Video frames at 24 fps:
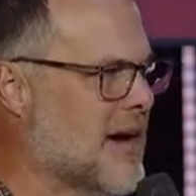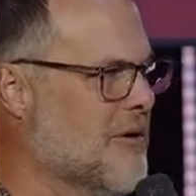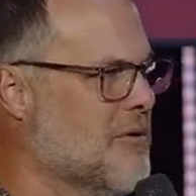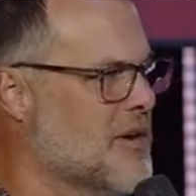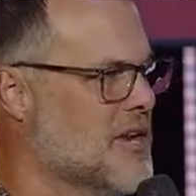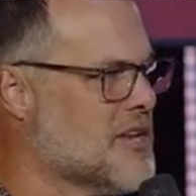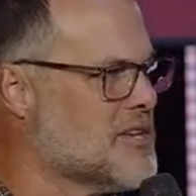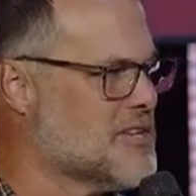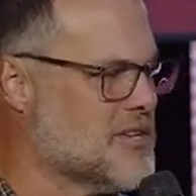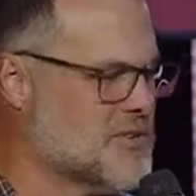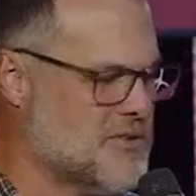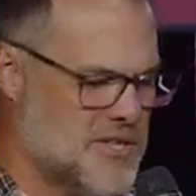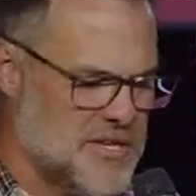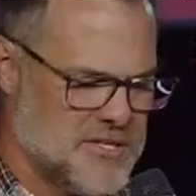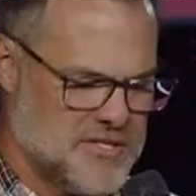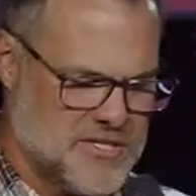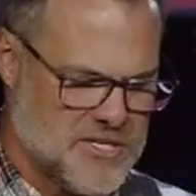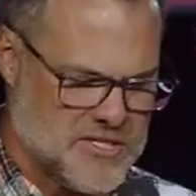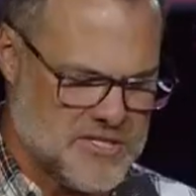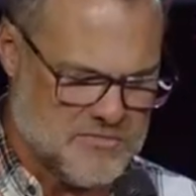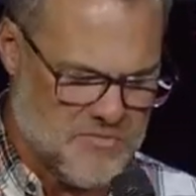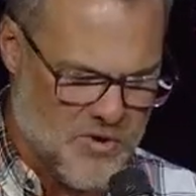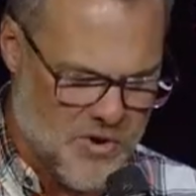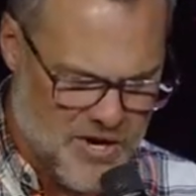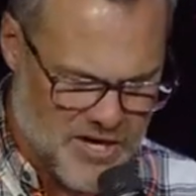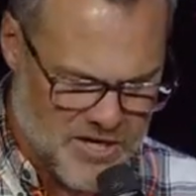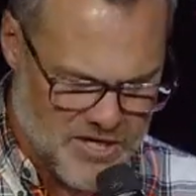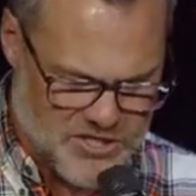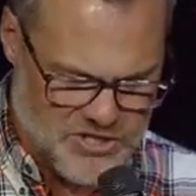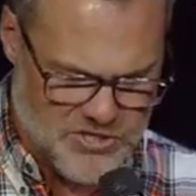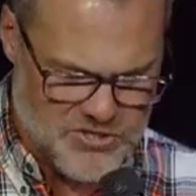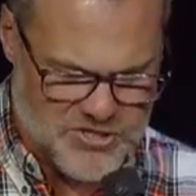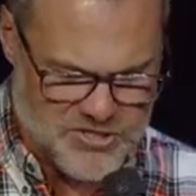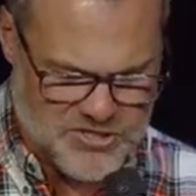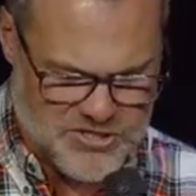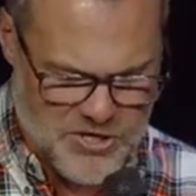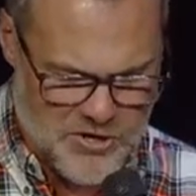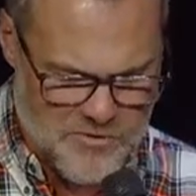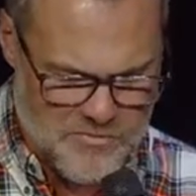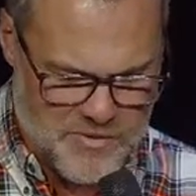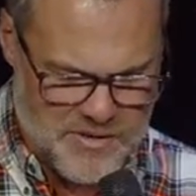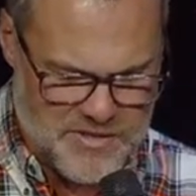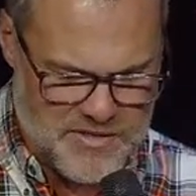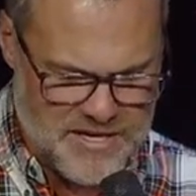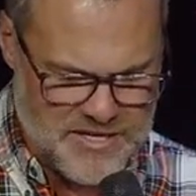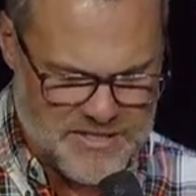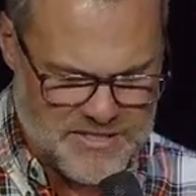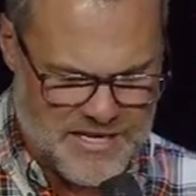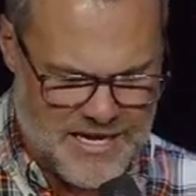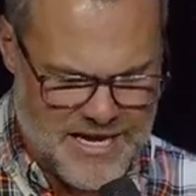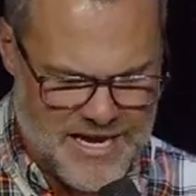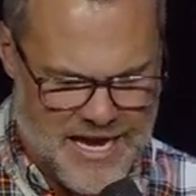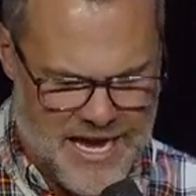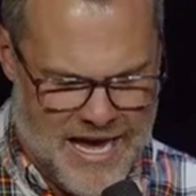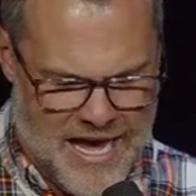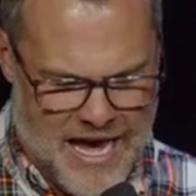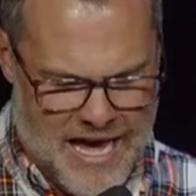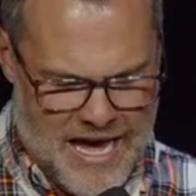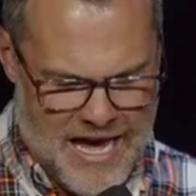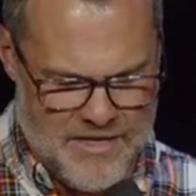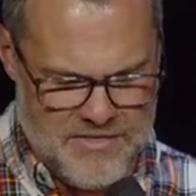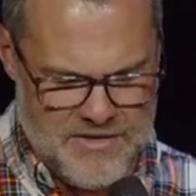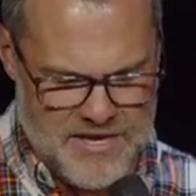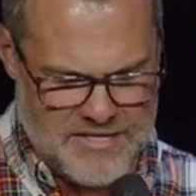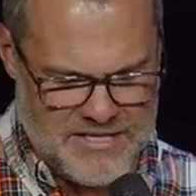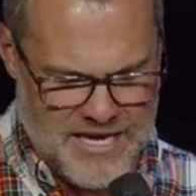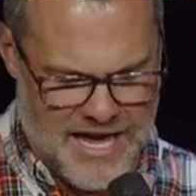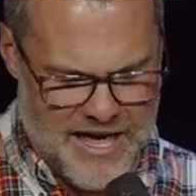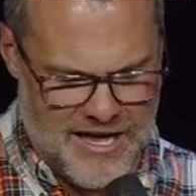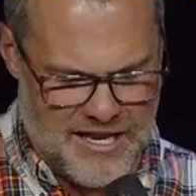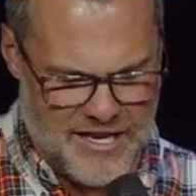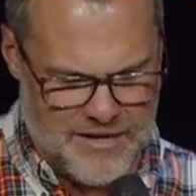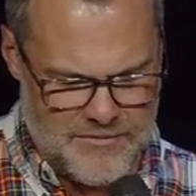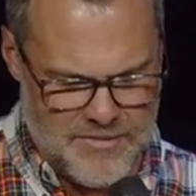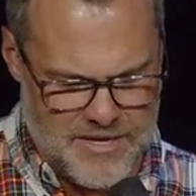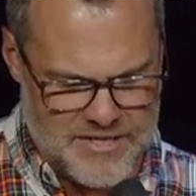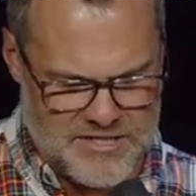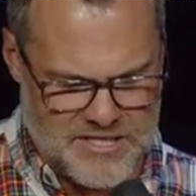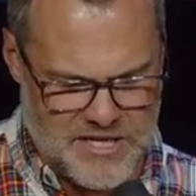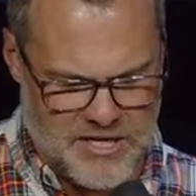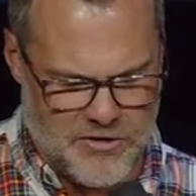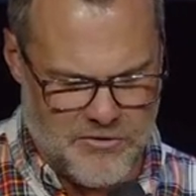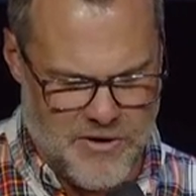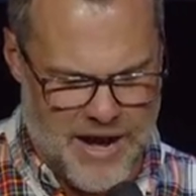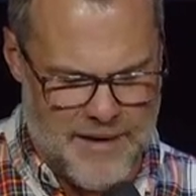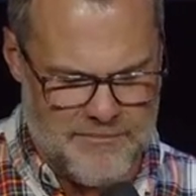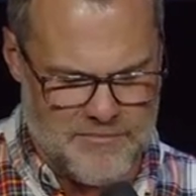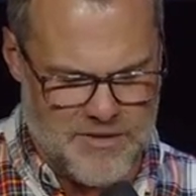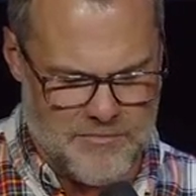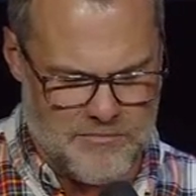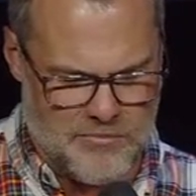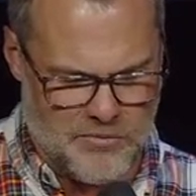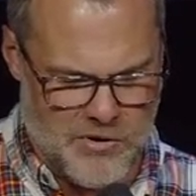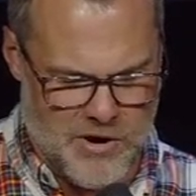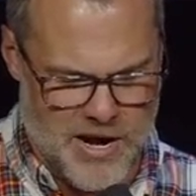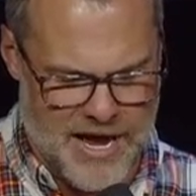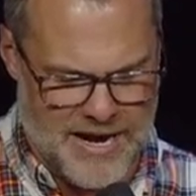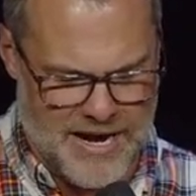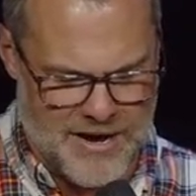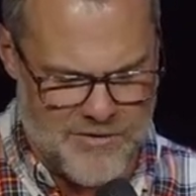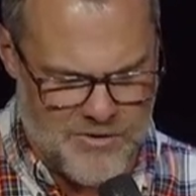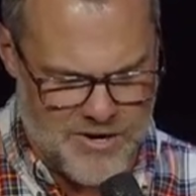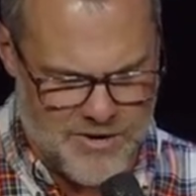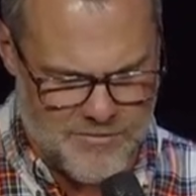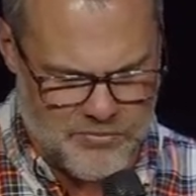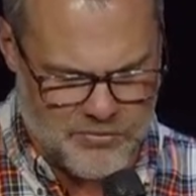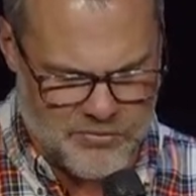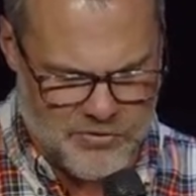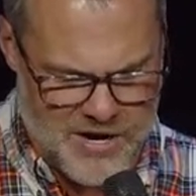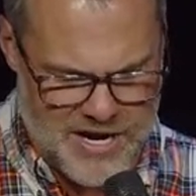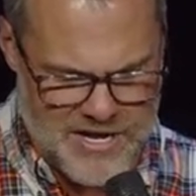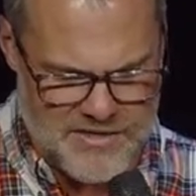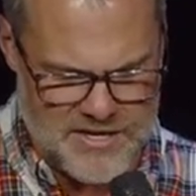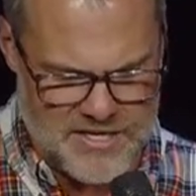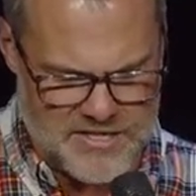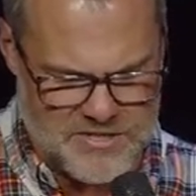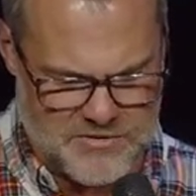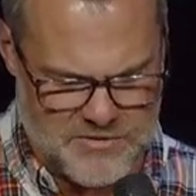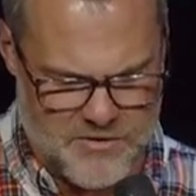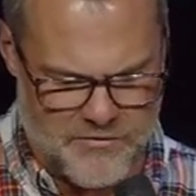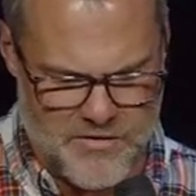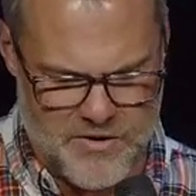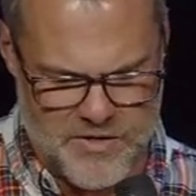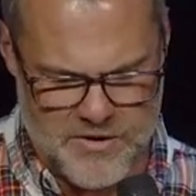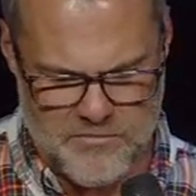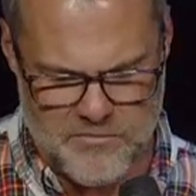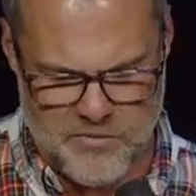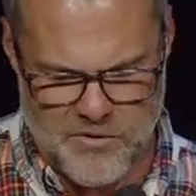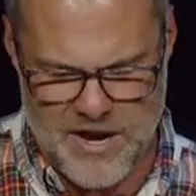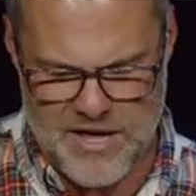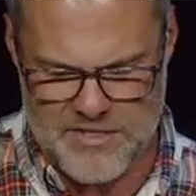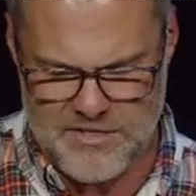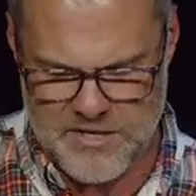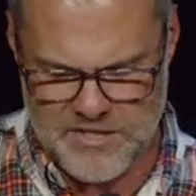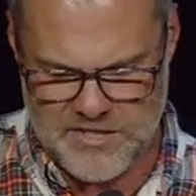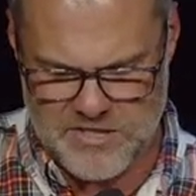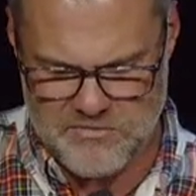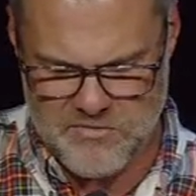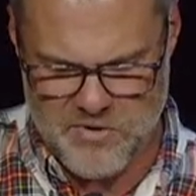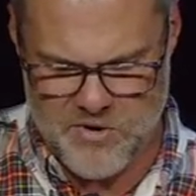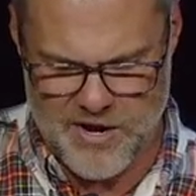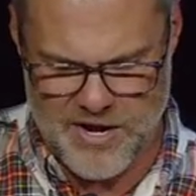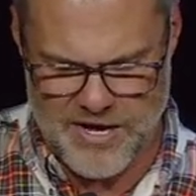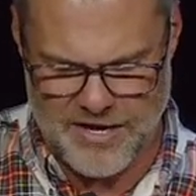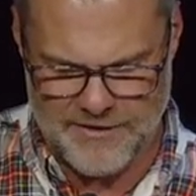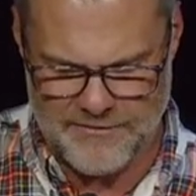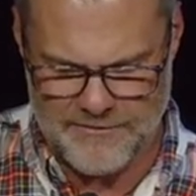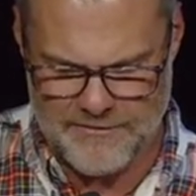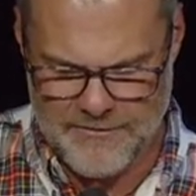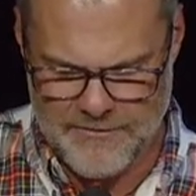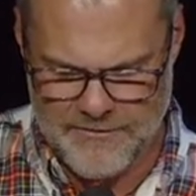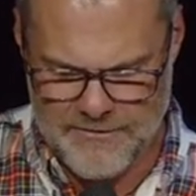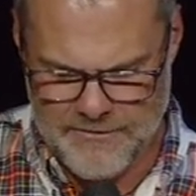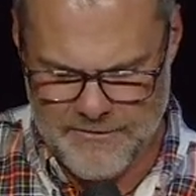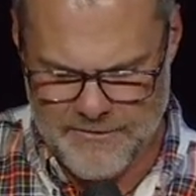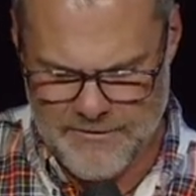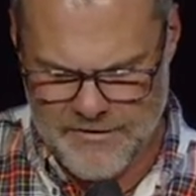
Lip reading: And I wanna do this morning as you just open these elements and grab the bread. I wanna pray this over the bread this morning.